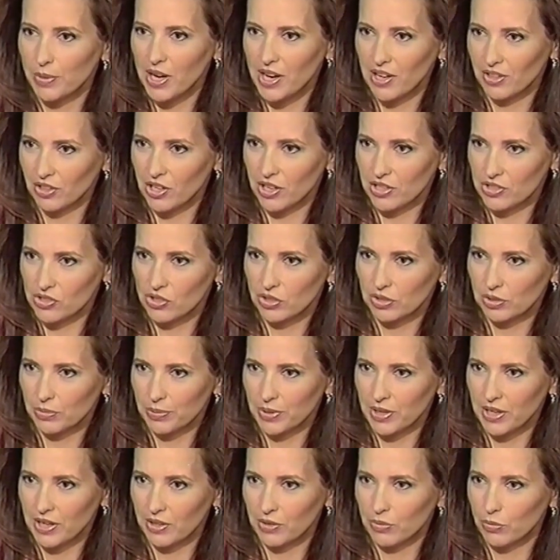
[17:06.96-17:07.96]
the biological
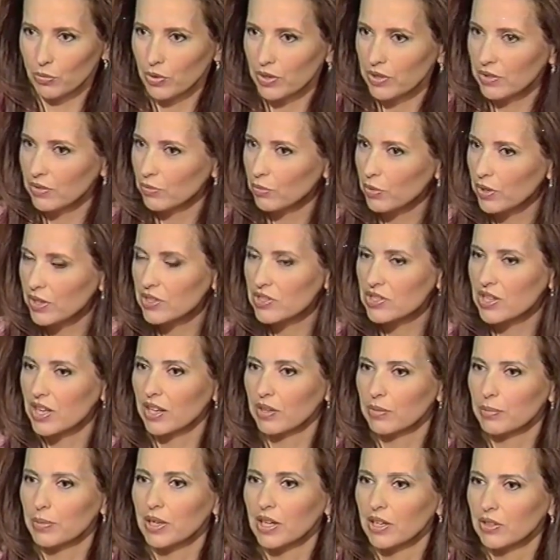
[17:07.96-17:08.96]
parent? What is
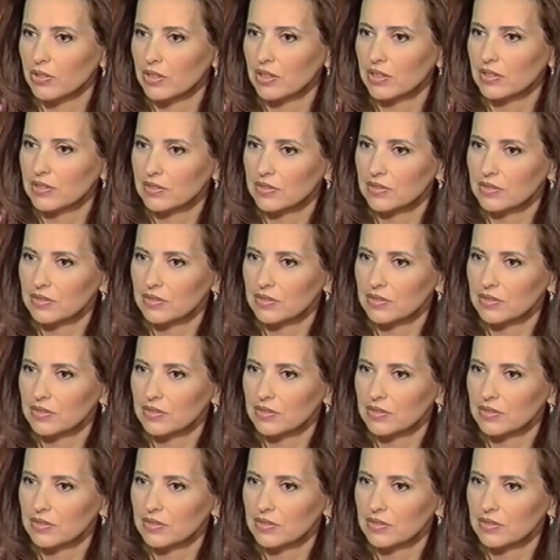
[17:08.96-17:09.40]
that about?